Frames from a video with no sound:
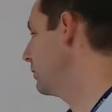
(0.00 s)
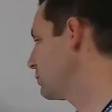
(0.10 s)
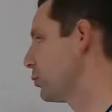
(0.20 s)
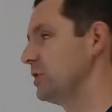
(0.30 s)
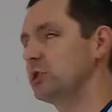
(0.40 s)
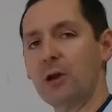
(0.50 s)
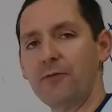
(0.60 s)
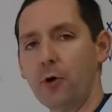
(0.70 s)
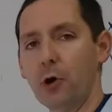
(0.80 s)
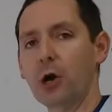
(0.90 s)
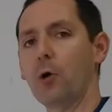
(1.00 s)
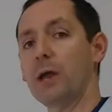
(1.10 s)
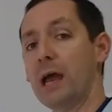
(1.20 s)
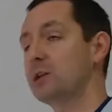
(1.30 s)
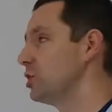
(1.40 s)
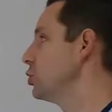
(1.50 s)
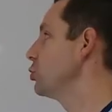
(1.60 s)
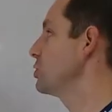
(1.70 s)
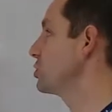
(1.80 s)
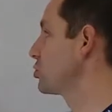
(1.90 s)
was pretty straightforward. All we had to do
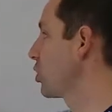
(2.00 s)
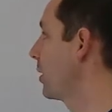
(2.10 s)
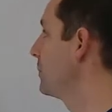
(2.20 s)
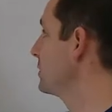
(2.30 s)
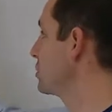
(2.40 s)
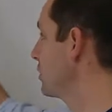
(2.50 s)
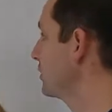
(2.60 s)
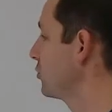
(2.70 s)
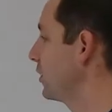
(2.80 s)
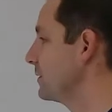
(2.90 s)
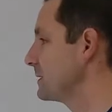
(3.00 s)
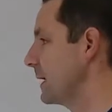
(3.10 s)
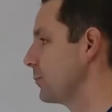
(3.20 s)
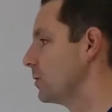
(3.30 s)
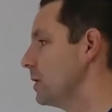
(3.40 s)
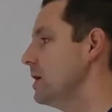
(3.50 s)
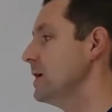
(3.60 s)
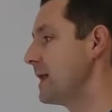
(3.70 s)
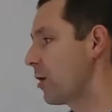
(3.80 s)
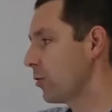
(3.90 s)
was draw a picture and create the table.
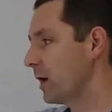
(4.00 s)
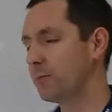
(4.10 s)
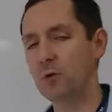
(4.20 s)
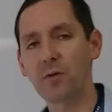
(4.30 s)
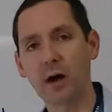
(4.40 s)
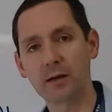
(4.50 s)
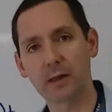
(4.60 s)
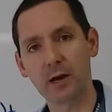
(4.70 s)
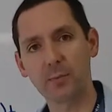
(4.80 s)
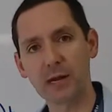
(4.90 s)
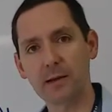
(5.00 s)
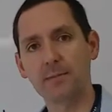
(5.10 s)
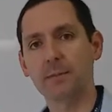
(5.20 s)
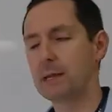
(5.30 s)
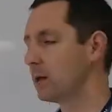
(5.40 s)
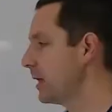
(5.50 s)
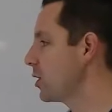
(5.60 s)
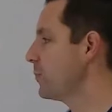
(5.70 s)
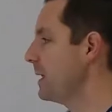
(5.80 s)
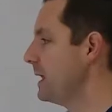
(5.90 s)
Now we're ready to move on to letter B. Now
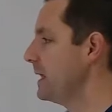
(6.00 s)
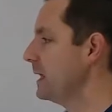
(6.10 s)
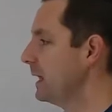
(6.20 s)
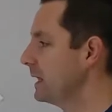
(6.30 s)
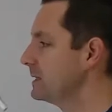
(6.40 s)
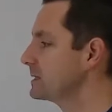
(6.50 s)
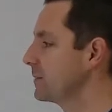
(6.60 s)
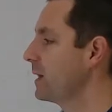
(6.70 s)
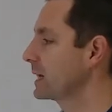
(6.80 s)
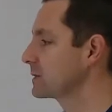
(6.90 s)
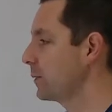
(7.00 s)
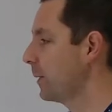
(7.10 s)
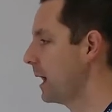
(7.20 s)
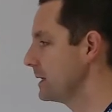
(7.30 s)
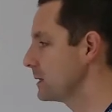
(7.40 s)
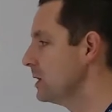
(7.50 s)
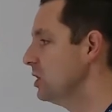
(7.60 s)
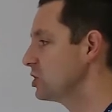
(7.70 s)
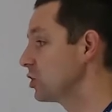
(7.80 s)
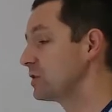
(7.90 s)
letter B is the maximum height.
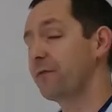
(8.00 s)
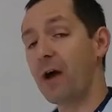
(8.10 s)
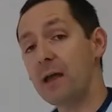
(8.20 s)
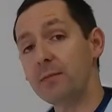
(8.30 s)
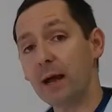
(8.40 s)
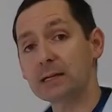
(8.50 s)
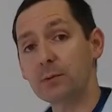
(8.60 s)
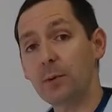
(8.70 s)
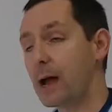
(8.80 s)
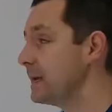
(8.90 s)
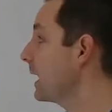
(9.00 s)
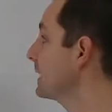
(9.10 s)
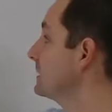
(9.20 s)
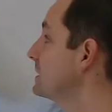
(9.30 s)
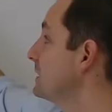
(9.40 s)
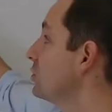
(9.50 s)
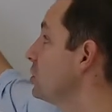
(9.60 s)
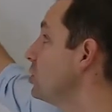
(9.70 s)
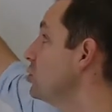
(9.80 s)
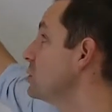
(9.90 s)
So to find the maximum height, I can still
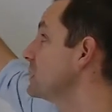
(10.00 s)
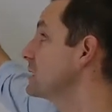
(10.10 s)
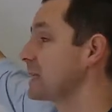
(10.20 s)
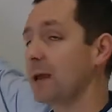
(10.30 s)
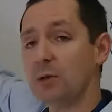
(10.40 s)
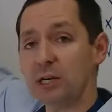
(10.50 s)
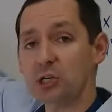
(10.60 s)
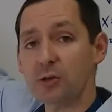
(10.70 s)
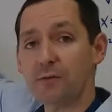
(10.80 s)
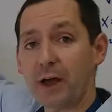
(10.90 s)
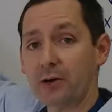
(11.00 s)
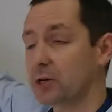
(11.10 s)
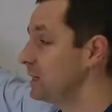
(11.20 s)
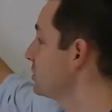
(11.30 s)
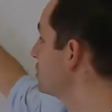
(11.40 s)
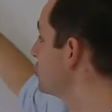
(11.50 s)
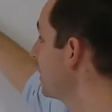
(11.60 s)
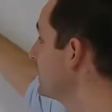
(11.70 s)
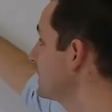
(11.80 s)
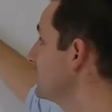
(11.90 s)
use the same initial and final conditions. So
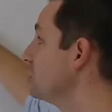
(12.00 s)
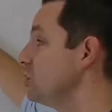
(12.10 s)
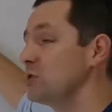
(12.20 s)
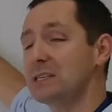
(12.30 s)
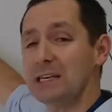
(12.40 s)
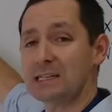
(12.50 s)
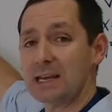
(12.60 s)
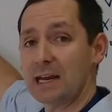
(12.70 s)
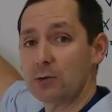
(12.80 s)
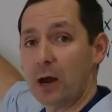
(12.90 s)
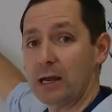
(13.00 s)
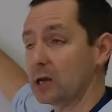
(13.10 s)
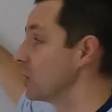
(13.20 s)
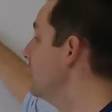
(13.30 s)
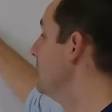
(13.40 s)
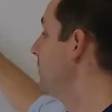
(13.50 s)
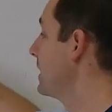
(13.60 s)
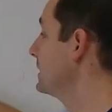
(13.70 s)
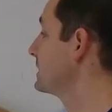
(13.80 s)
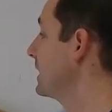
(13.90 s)
I can still use this data right here.
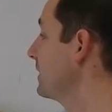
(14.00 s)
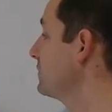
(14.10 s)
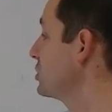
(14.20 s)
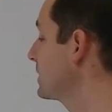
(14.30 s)
But instead of just